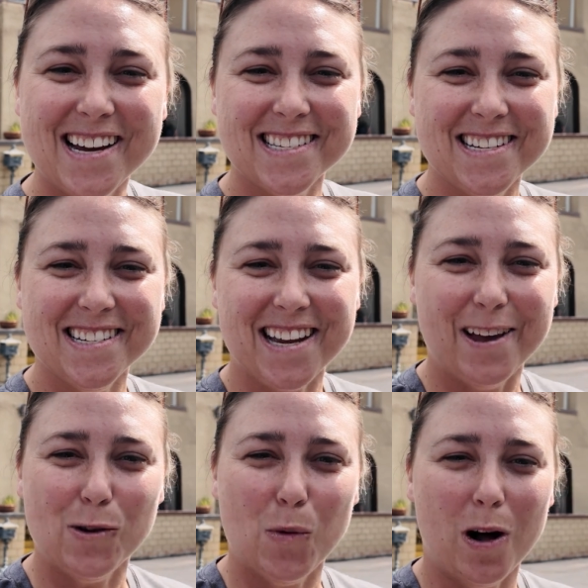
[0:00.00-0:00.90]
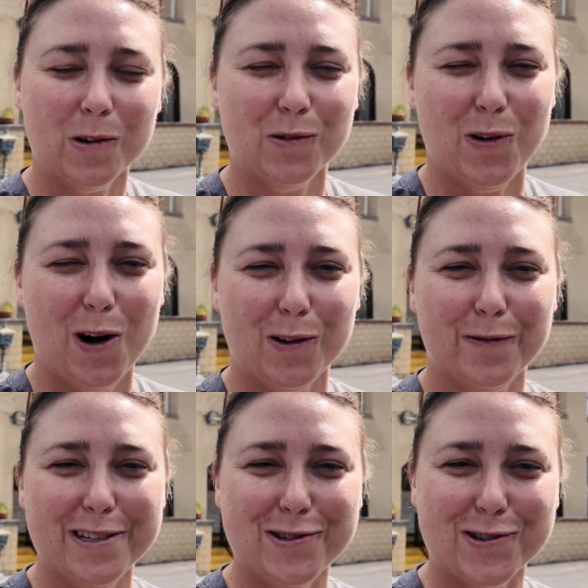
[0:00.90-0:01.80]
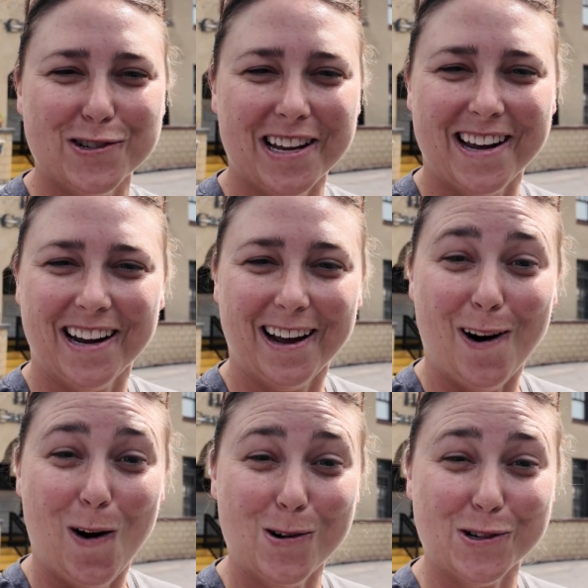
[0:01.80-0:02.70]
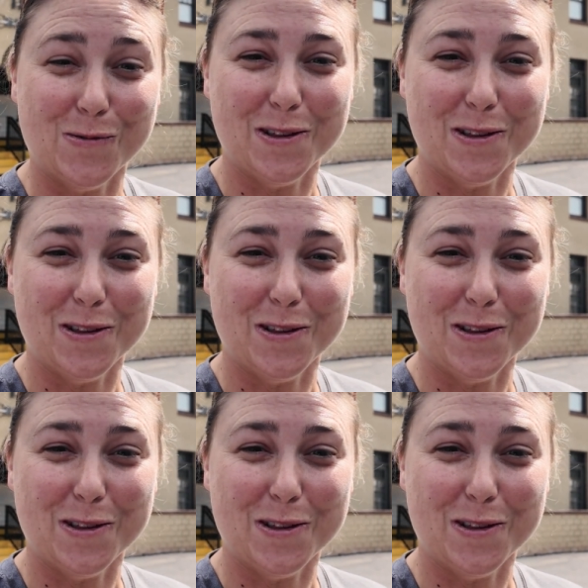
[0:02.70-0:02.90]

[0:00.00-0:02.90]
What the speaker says: guys, it's Kayla Waller's Waller Adventures, and I got Audrey